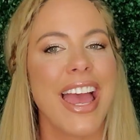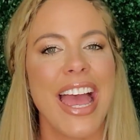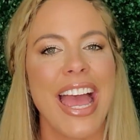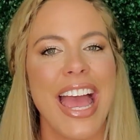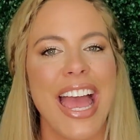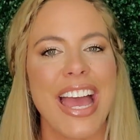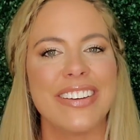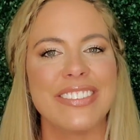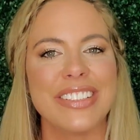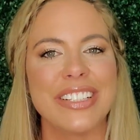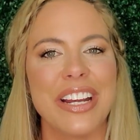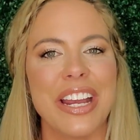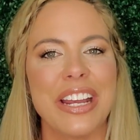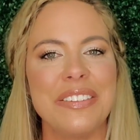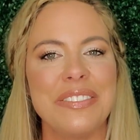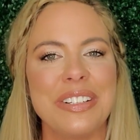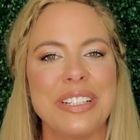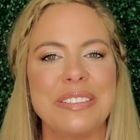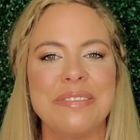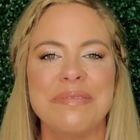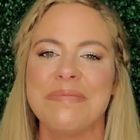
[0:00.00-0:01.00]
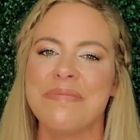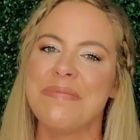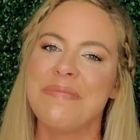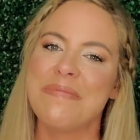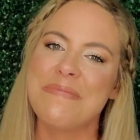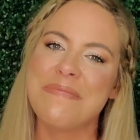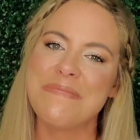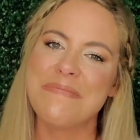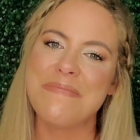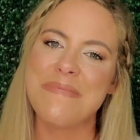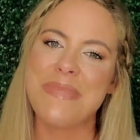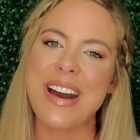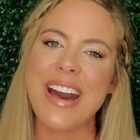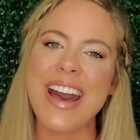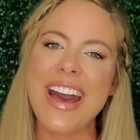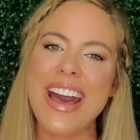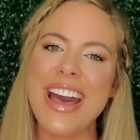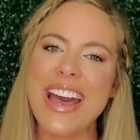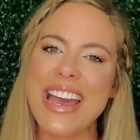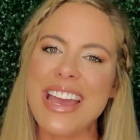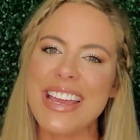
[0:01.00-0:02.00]
have a great one.
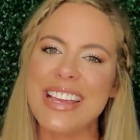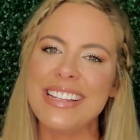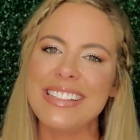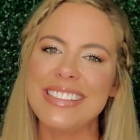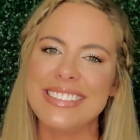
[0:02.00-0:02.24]
Bye!